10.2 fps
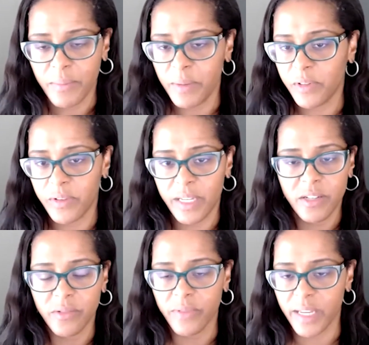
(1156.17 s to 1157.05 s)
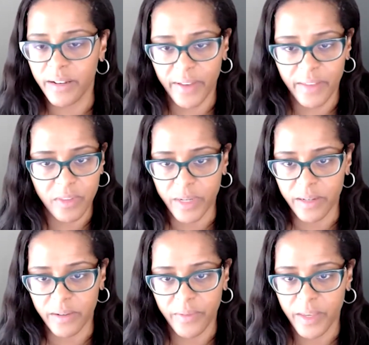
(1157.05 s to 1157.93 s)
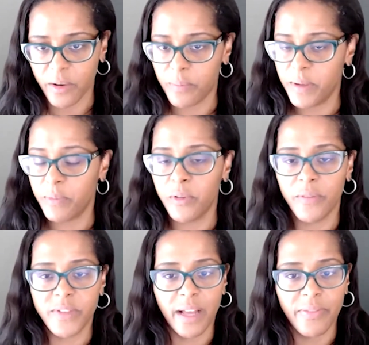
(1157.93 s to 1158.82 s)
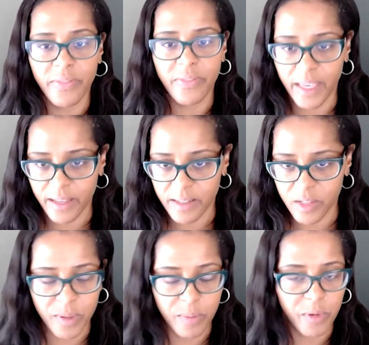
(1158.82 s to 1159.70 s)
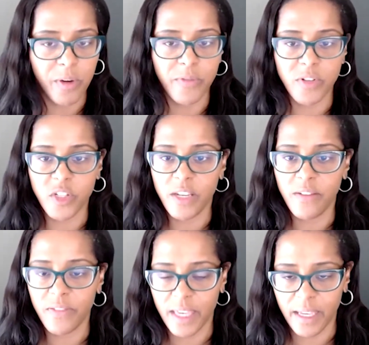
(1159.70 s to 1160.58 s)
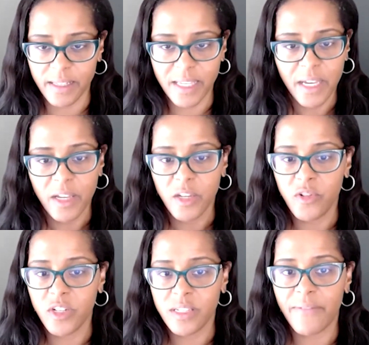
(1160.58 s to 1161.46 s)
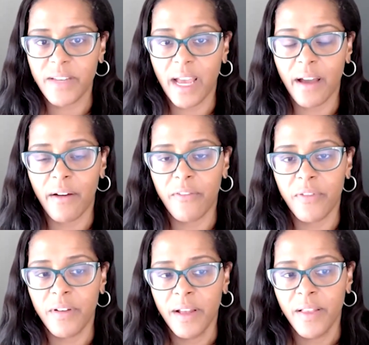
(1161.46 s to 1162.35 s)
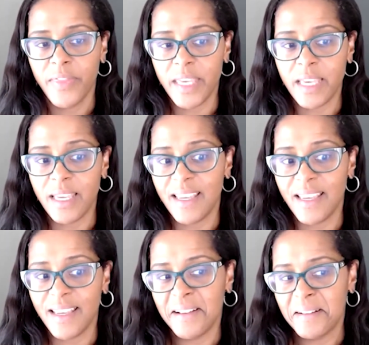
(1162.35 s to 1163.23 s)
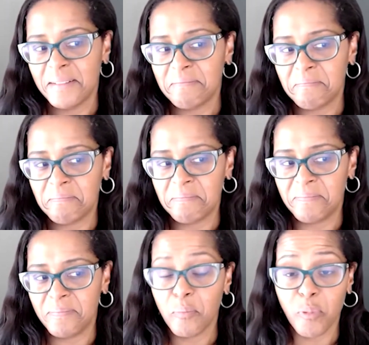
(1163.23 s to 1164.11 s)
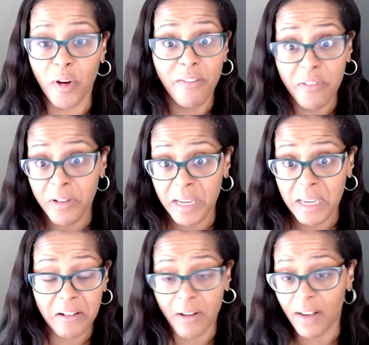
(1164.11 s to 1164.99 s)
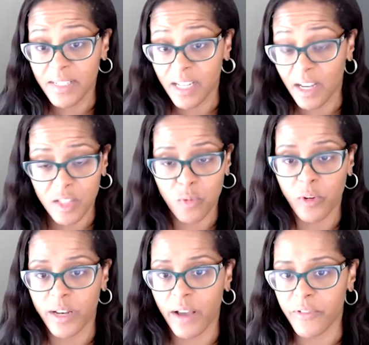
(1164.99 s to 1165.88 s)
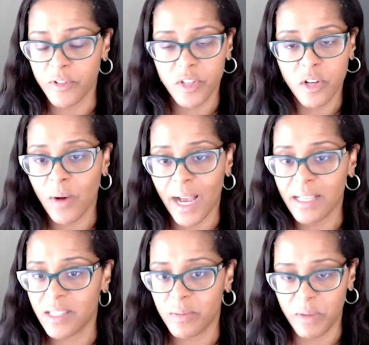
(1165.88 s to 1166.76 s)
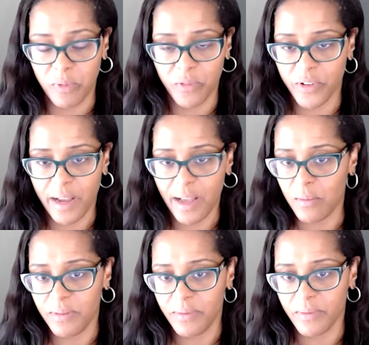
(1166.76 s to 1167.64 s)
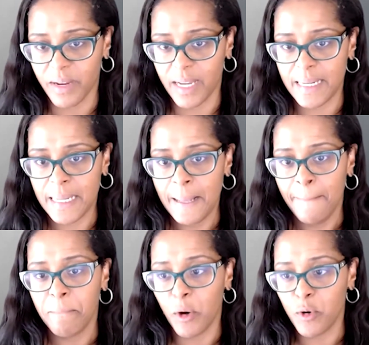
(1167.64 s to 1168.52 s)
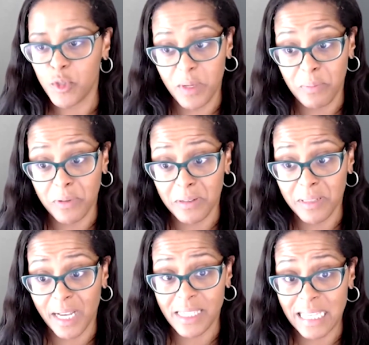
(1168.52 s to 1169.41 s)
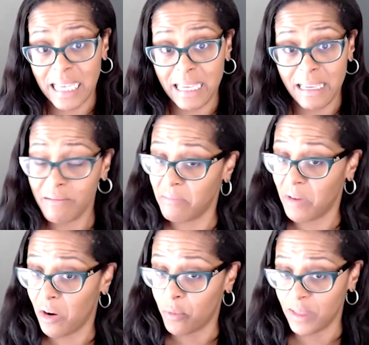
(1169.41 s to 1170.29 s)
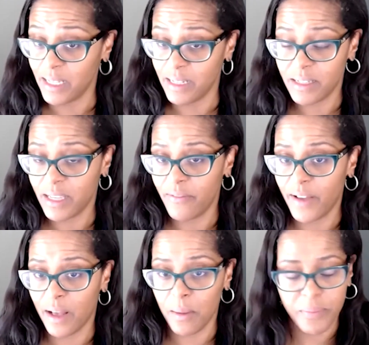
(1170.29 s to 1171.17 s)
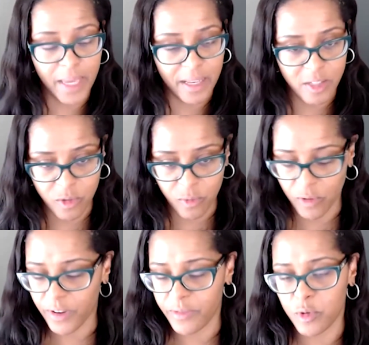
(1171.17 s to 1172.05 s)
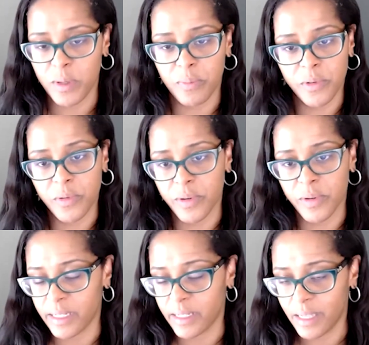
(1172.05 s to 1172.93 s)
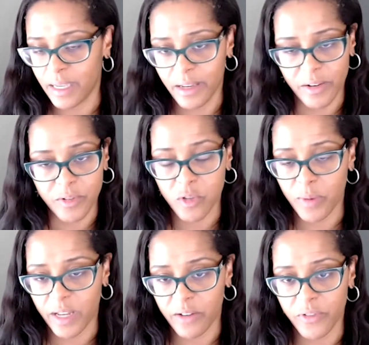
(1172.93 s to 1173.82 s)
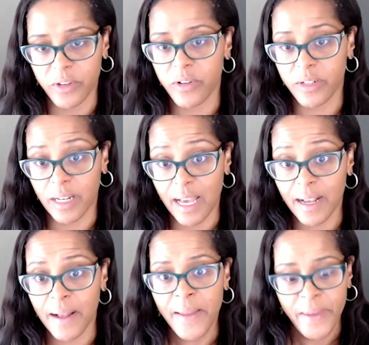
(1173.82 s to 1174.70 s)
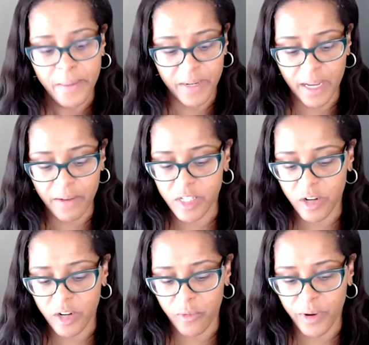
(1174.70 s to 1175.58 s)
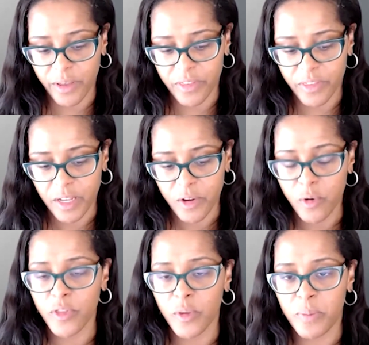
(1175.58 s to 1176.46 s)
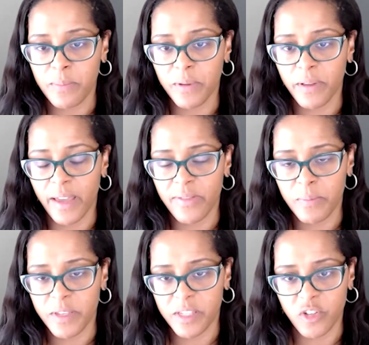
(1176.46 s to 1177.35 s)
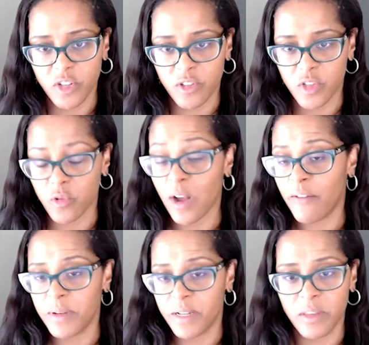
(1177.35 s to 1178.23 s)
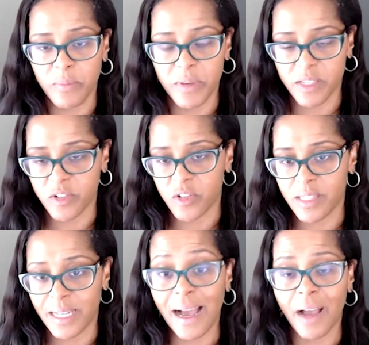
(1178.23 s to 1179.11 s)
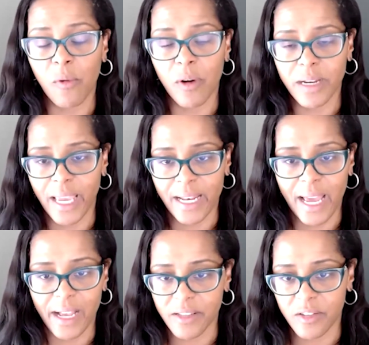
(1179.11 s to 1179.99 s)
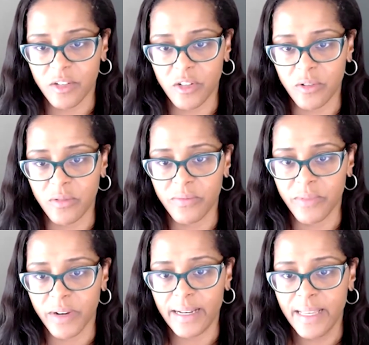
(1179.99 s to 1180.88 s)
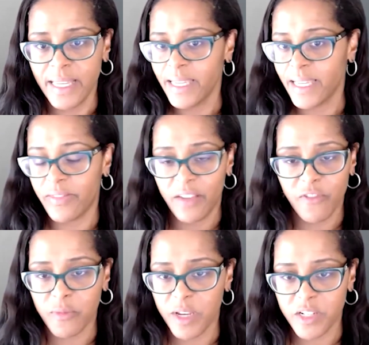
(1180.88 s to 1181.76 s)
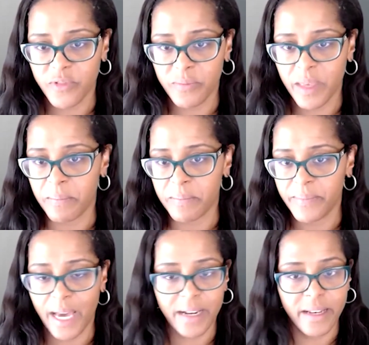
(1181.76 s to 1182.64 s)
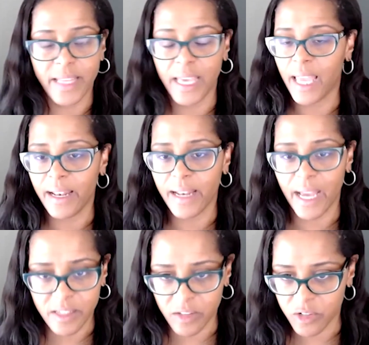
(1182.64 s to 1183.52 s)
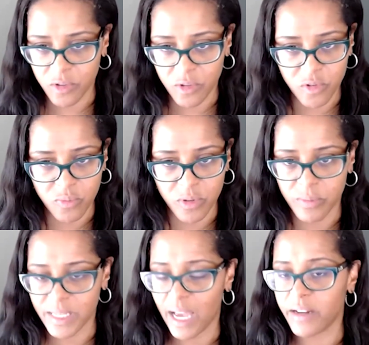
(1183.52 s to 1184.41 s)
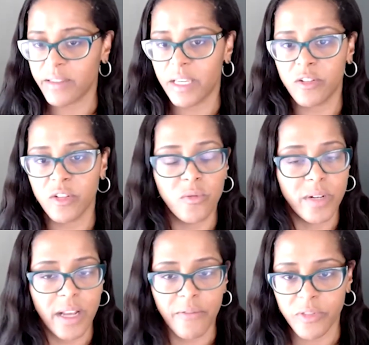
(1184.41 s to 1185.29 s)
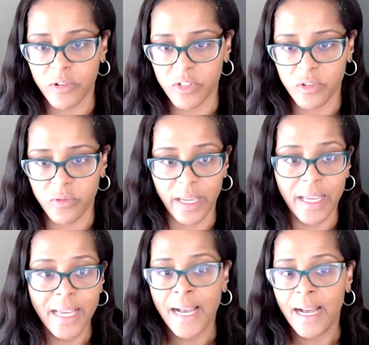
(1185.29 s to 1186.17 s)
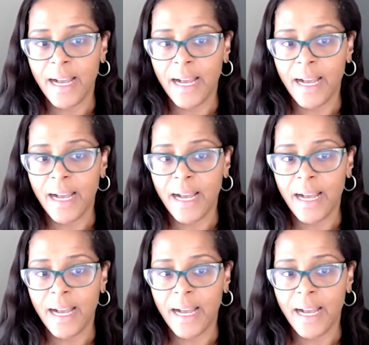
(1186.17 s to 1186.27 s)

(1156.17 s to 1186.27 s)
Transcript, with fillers: People don't need to reinvent the wheel. There are people who have done things, there are people who have achieved things. You just have to have the mm, bravery, gravitas, whatever, to go ask people for help, right? Most people, I would say, are willing to give help. Yes, you will find those people who are going to say, you know, too bad for you, good luck. But I would start with, who are the people in the positions or have been in the positions that I want to gain access to, right? Get the information from them. How did they gain access to those rooms? How did they do whatever they're doing?